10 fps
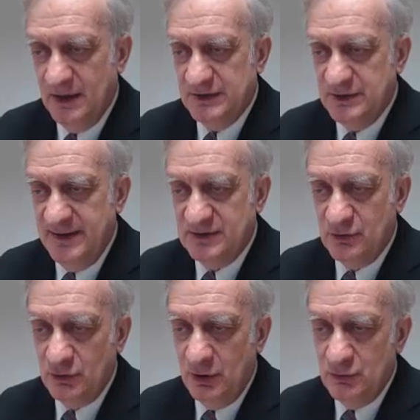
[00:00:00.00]
So that
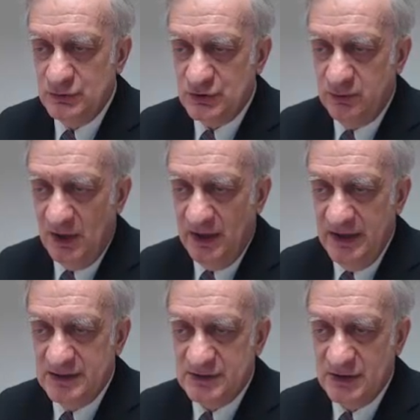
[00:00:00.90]
grows
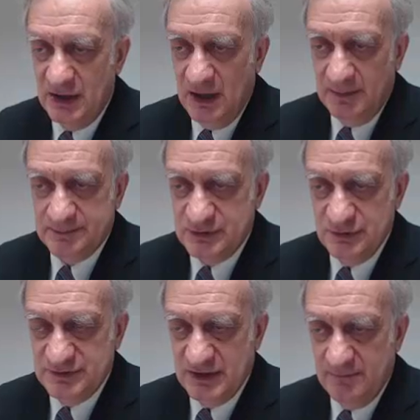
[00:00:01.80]
quite up
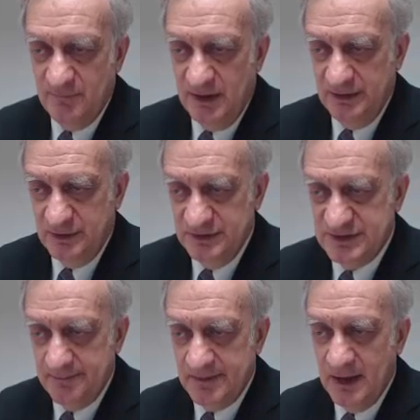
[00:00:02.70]
to some
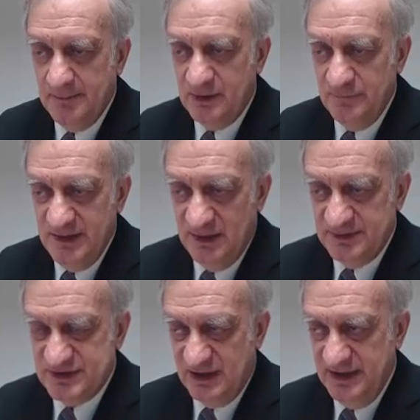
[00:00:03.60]
values, but on the
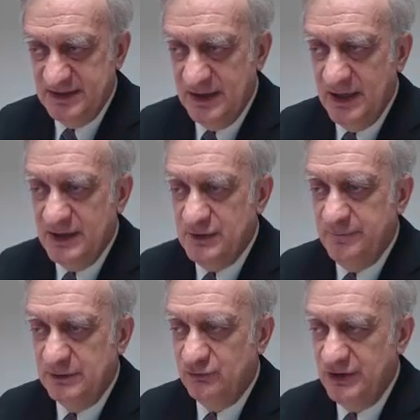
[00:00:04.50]
other side, you
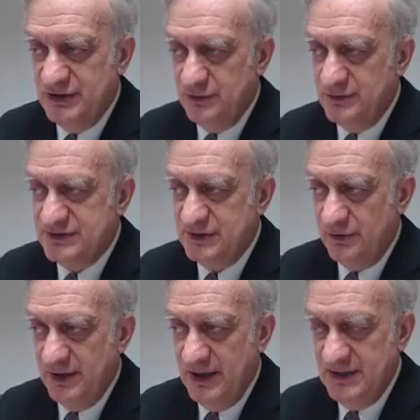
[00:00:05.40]
will reduce
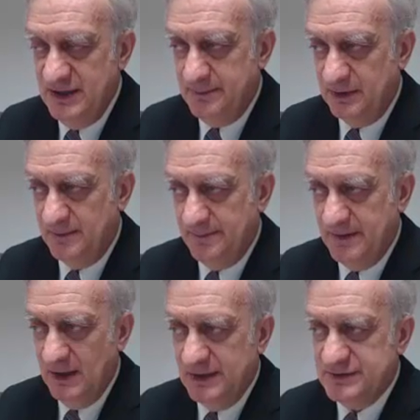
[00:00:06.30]
your heating bill.
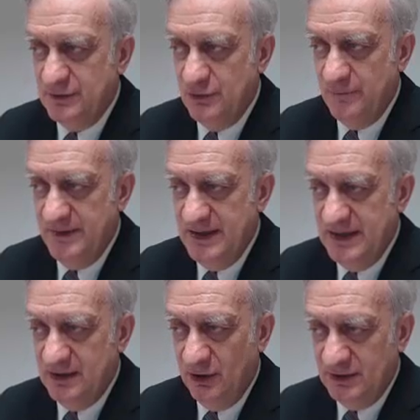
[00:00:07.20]
So
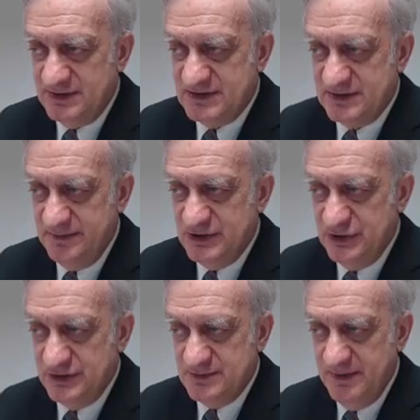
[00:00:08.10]
the costs which
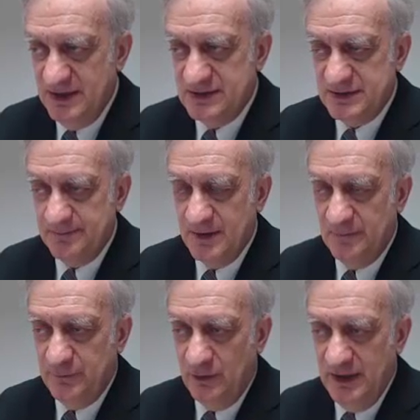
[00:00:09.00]
you spend
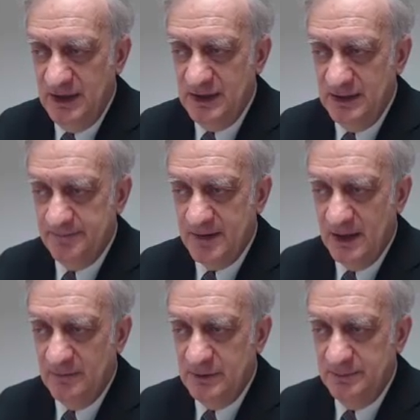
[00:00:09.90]
for
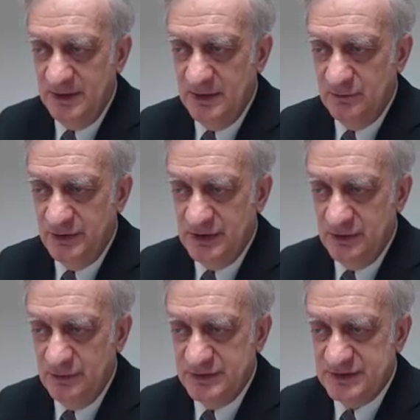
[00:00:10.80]
heating will be
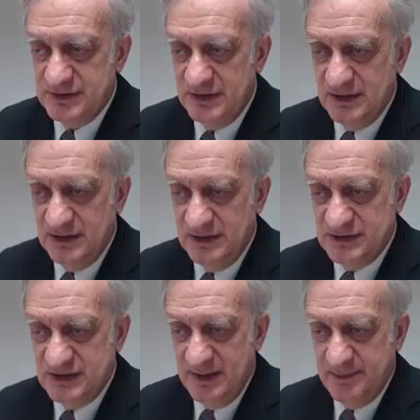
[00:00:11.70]
reduced
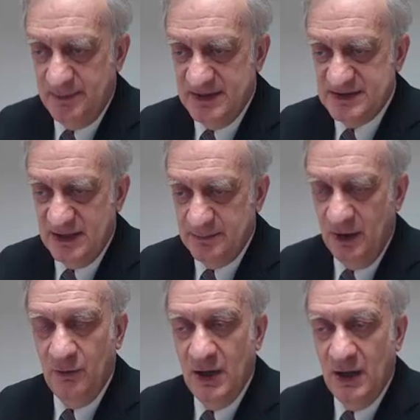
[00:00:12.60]
step by step.
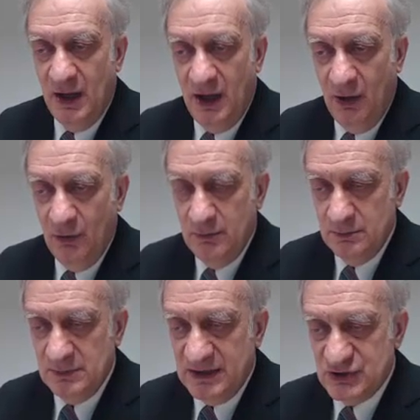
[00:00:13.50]
Now, how
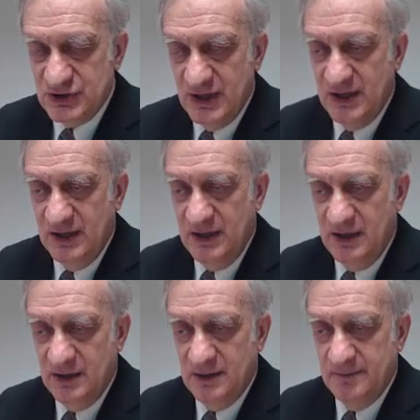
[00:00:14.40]
much
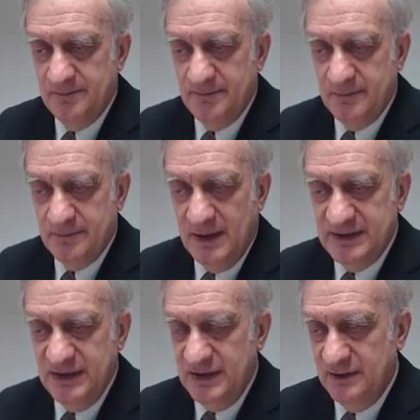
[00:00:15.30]

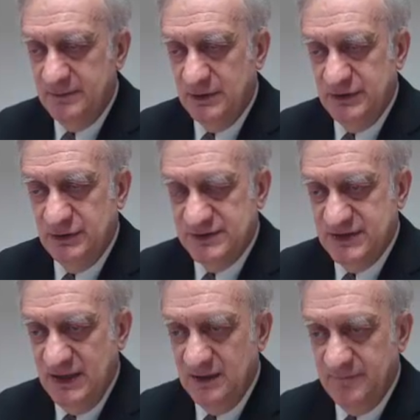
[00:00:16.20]
money will you
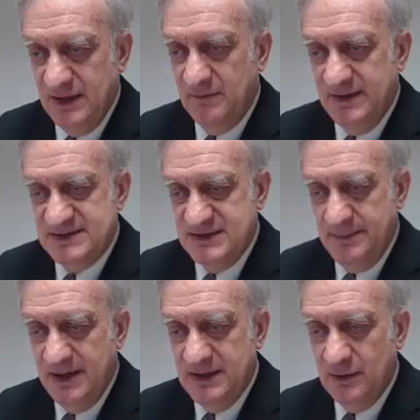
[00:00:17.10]
save? Well, that's
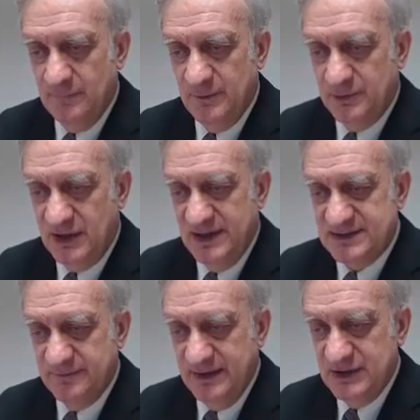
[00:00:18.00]
depending on the
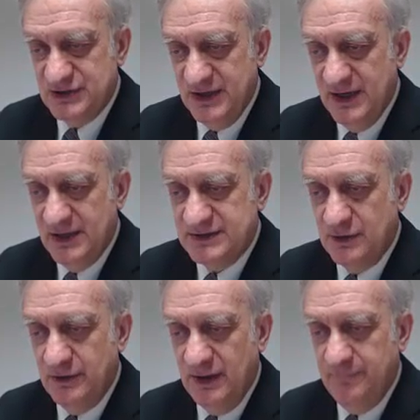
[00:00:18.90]
price of energy.
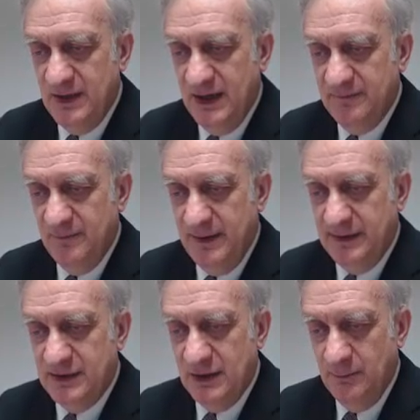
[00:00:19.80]
So if you have a
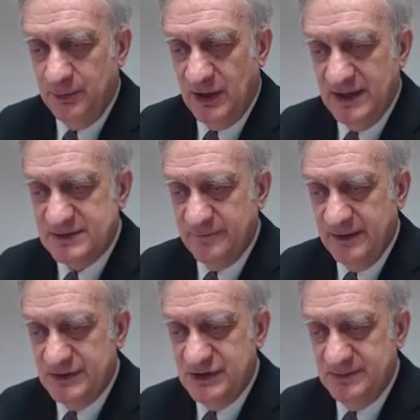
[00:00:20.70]
very low price of
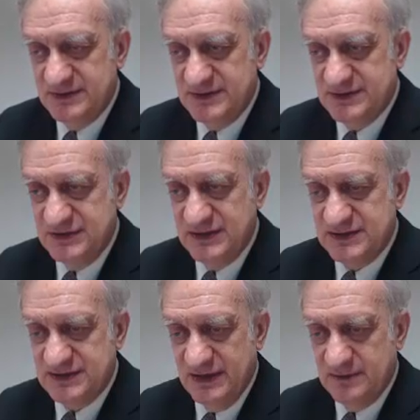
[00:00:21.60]
energy, which is
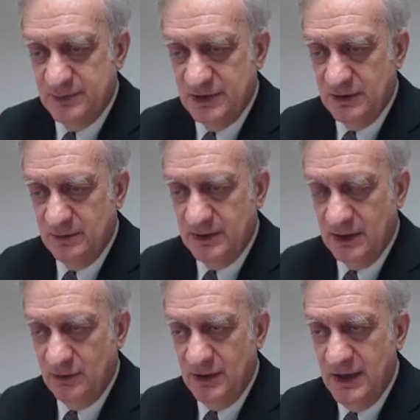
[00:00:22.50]
6 cents per kilowatt
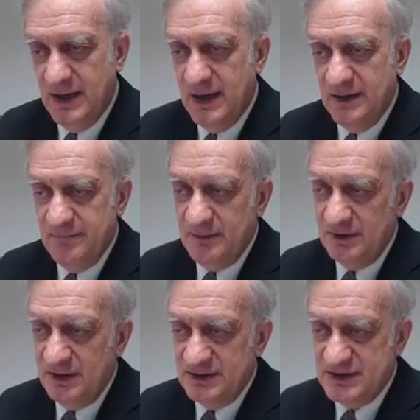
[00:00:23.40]
hour, we
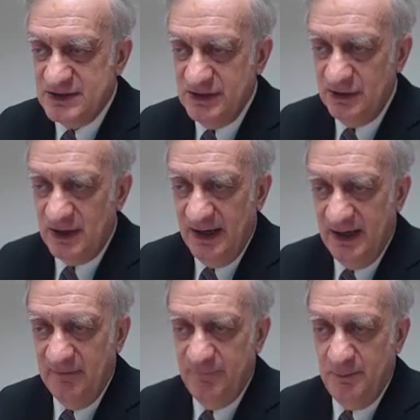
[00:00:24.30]
will still
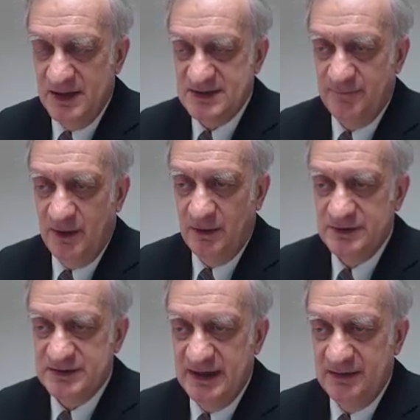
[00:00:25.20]
have the passive
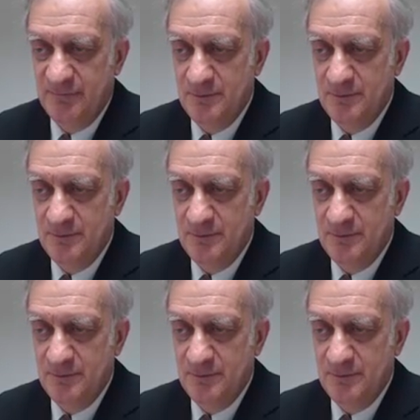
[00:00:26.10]
house at the